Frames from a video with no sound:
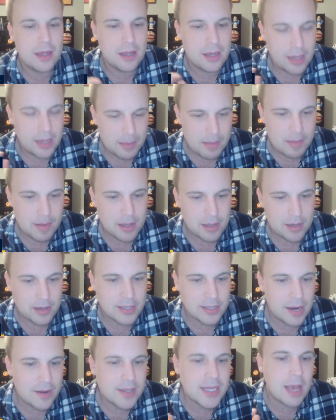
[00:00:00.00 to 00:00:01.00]
let me be clear.
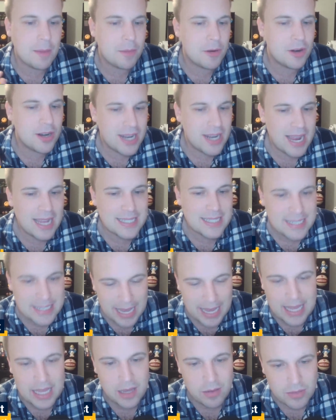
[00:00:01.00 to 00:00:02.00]
Tyrese Haliburton did not
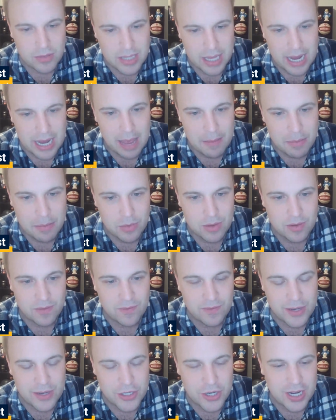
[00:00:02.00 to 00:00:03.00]
say he was not happy with the
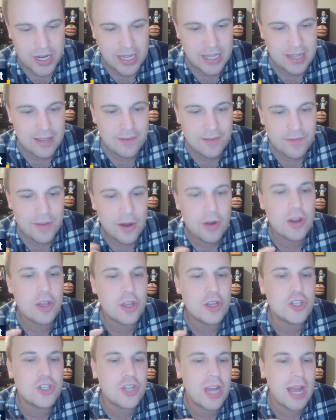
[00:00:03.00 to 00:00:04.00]
officiating. He did a very
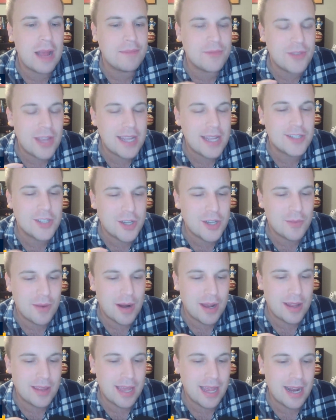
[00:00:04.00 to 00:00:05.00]
good job dancing
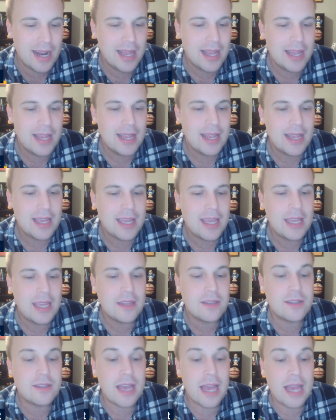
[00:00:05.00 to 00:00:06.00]
around that. He
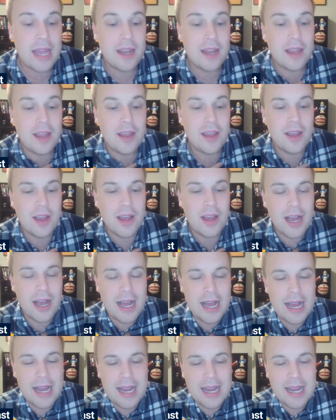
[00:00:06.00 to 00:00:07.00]
said,
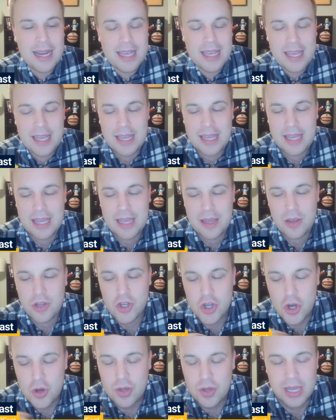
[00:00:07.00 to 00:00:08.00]
uh, he, he
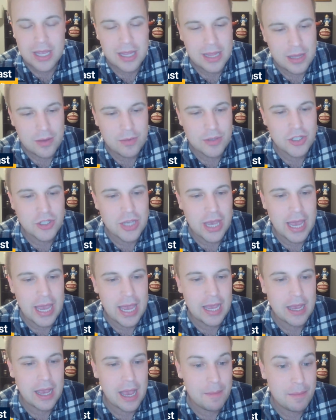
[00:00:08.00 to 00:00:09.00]
jokingly was
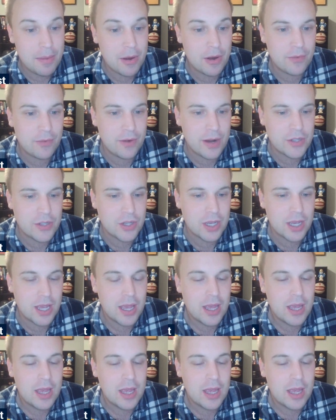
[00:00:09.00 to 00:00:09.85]
saying, I'm paraphrasing,